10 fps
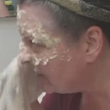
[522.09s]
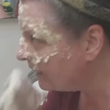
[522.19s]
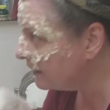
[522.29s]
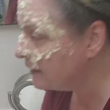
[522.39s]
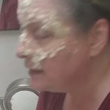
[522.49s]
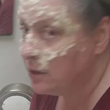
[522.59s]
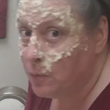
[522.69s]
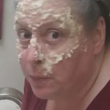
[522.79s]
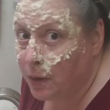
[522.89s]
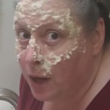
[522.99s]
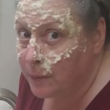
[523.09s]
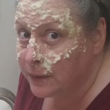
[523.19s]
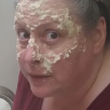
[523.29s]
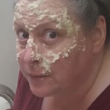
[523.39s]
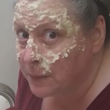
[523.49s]
I think you
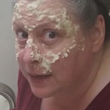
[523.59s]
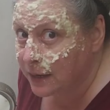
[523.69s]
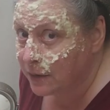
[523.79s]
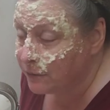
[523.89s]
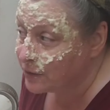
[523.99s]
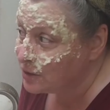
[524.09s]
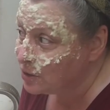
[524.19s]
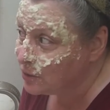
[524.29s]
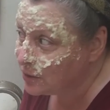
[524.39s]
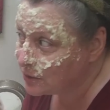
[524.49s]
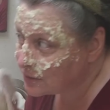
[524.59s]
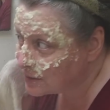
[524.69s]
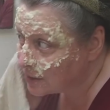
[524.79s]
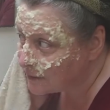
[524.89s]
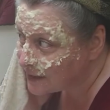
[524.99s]
probably could make enough for 2
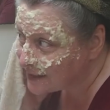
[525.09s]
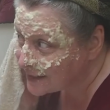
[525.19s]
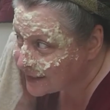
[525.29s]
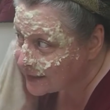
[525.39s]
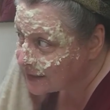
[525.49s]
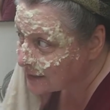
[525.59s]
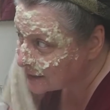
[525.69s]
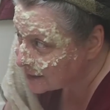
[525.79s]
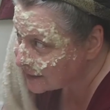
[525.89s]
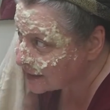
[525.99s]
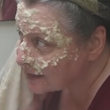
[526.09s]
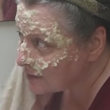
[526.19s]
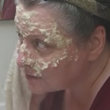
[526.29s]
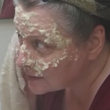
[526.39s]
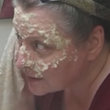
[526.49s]
uses of it, instead of
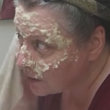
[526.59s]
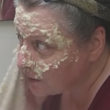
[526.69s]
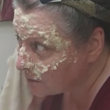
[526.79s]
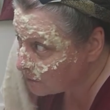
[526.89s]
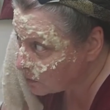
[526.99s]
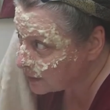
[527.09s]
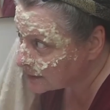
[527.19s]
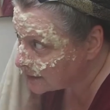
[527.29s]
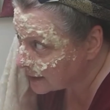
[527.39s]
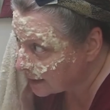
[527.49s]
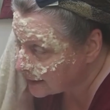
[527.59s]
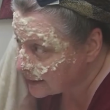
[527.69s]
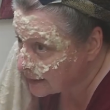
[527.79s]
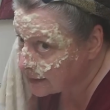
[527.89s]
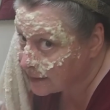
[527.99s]
using it all at once like I
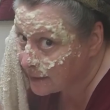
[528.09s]
did.